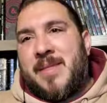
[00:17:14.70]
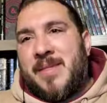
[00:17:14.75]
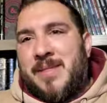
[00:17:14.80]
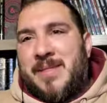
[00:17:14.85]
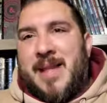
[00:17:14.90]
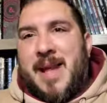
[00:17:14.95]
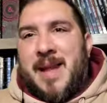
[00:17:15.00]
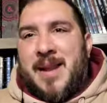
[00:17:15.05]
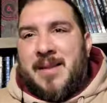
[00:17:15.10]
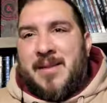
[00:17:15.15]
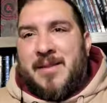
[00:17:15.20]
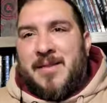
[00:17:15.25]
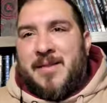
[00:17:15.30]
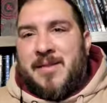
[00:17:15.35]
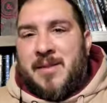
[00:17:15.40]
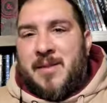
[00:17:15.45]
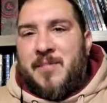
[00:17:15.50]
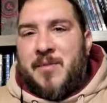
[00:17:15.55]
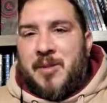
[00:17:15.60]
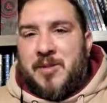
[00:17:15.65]
not
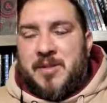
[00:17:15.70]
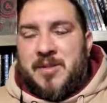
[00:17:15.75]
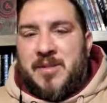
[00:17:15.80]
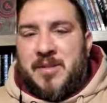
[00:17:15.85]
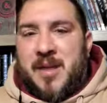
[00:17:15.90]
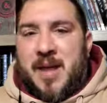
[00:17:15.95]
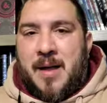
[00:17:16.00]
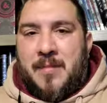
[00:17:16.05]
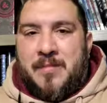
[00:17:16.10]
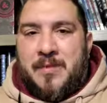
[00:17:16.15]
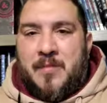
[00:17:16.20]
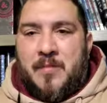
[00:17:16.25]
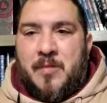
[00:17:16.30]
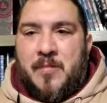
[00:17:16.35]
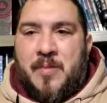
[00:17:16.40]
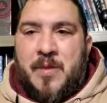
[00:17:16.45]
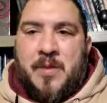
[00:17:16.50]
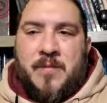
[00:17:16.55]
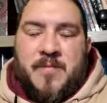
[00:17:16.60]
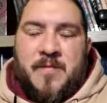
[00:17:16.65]
the most
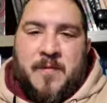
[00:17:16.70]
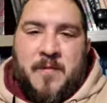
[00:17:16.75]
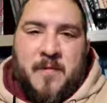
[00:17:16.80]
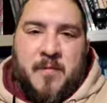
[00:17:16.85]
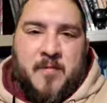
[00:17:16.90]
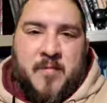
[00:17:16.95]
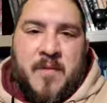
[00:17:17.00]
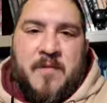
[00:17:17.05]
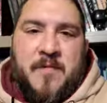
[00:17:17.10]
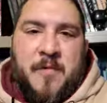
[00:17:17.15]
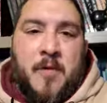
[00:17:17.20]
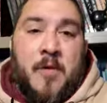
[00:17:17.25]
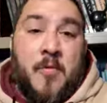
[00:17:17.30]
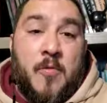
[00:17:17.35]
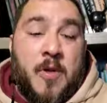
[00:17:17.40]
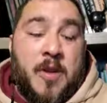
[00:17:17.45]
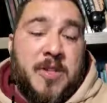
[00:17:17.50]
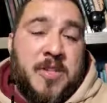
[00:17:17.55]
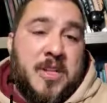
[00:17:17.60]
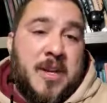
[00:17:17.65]
optimal build for, but for a
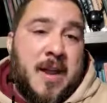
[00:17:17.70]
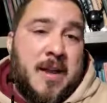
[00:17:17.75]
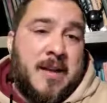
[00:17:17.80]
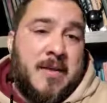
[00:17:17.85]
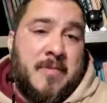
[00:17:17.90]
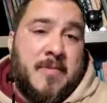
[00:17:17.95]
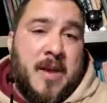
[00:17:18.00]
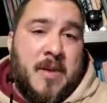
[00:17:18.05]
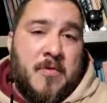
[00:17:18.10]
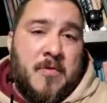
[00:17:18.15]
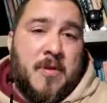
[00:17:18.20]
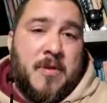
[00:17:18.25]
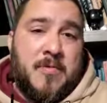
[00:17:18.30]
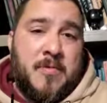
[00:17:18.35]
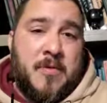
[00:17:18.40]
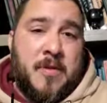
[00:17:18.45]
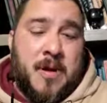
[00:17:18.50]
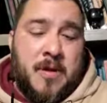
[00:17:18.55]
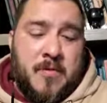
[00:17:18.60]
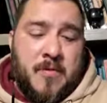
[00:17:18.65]
one shot, it might work
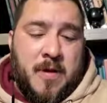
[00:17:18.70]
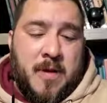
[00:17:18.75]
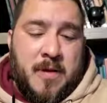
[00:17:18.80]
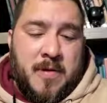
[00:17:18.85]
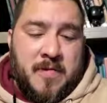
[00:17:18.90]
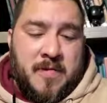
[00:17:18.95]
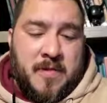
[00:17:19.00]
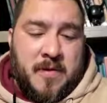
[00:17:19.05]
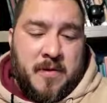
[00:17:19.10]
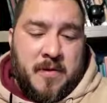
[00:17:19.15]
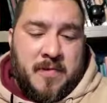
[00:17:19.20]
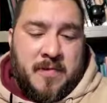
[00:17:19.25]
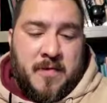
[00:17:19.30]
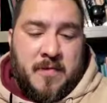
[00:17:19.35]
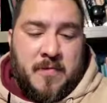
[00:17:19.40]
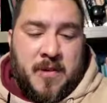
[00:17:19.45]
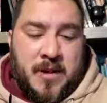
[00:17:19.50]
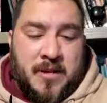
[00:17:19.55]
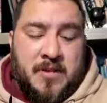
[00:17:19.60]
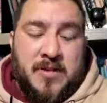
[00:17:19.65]
pretty well if you if
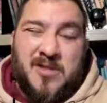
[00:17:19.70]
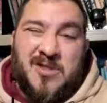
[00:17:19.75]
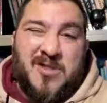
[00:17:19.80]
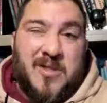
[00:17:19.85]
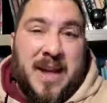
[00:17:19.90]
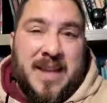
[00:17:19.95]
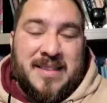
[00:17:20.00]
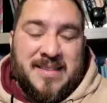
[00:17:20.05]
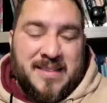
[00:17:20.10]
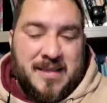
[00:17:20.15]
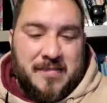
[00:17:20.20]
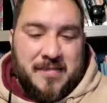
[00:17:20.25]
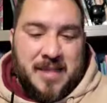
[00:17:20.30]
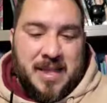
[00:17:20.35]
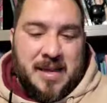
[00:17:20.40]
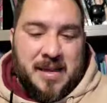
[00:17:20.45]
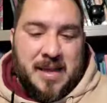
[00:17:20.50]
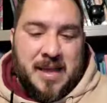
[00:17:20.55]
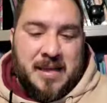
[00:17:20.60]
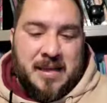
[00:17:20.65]
you wanted to try
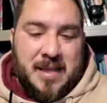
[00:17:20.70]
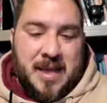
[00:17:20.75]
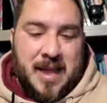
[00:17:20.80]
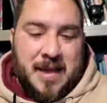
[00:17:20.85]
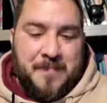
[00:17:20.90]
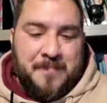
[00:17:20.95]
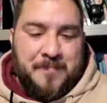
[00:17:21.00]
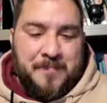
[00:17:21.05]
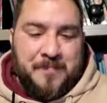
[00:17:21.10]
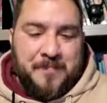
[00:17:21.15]
something like that.